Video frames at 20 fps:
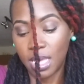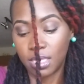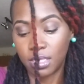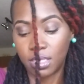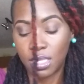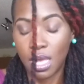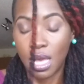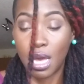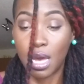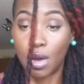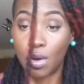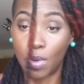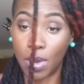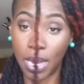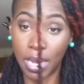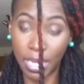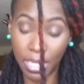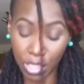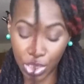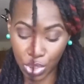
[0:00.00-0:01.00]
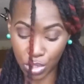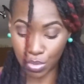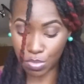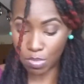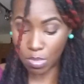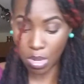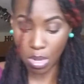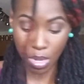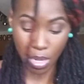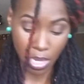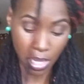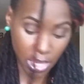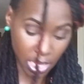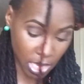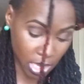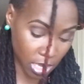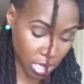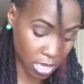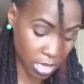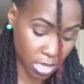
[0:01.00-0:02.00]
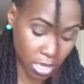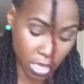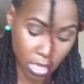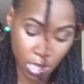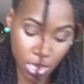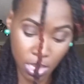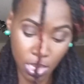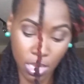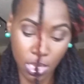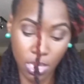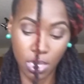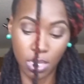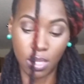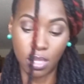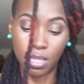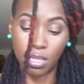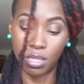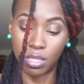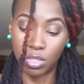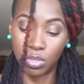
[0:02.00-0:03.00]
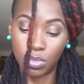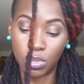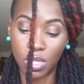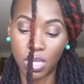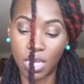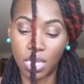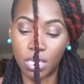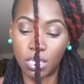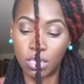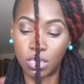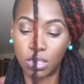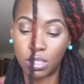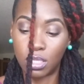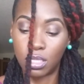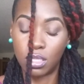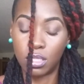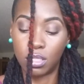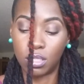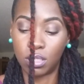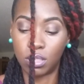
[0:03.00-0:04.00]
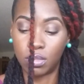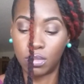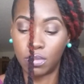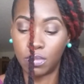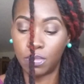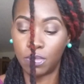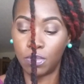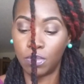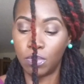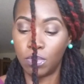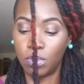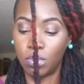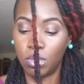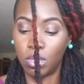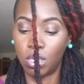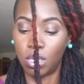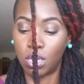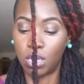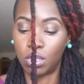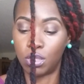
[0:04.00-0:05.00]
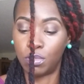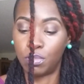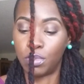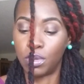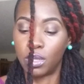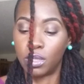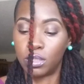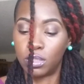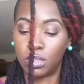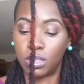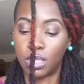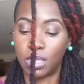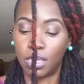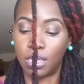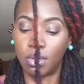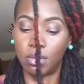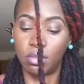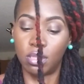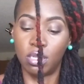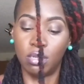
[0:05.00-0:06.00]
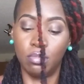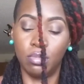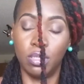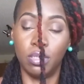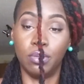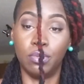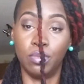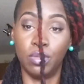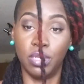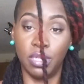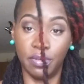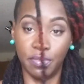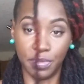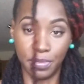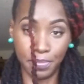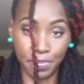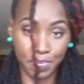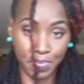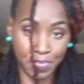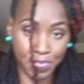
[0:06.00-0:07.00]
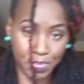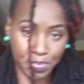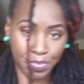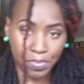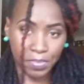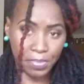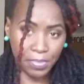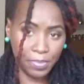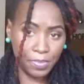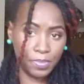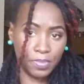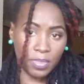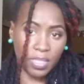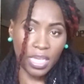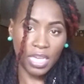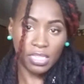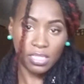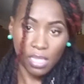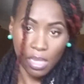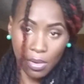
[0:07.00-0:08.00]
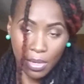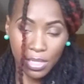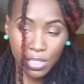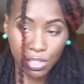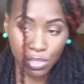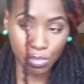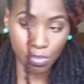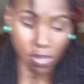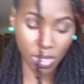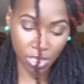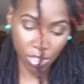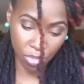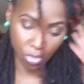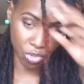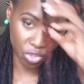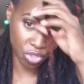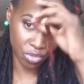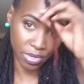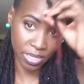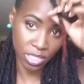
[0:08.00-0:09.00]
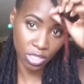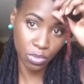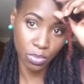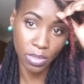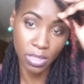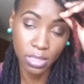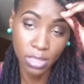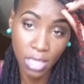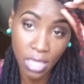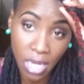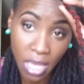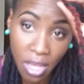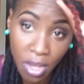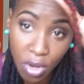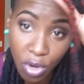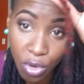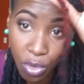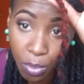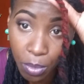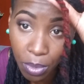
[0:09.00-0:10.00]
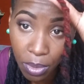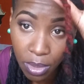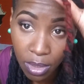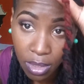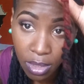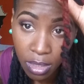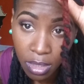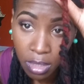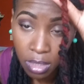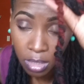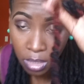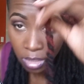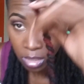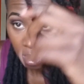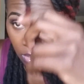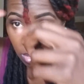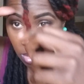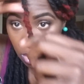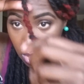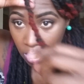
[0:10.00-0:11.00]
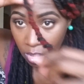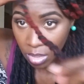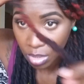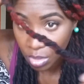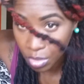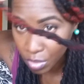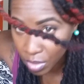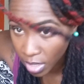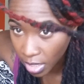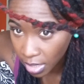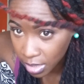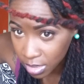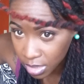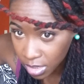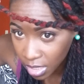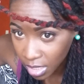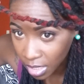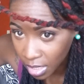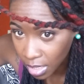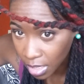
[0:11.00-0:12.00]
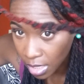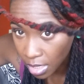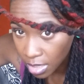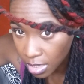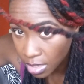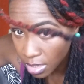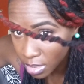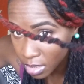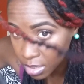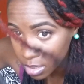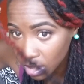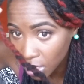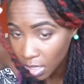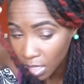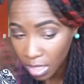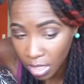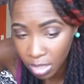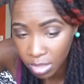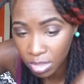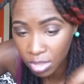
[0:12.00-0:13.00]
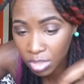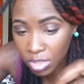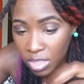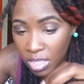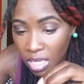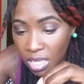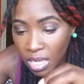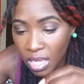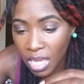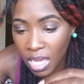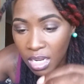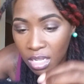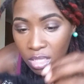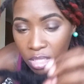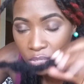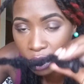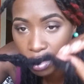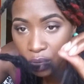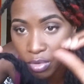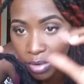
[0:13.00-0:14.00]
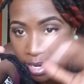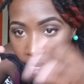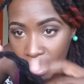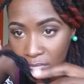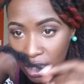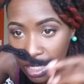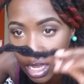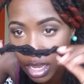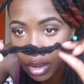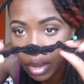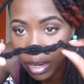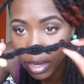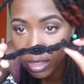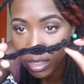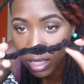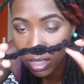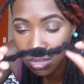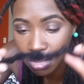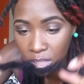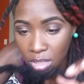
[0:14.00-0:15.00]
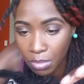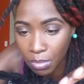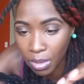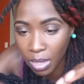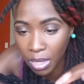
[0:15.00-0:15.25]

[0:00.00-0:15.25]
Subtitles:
that's how I do my, and this one has the other part sticking out there, but whatever. That's how I do my 2-strand twist, and I hope you guys can see and understand. It got a little crazy down here down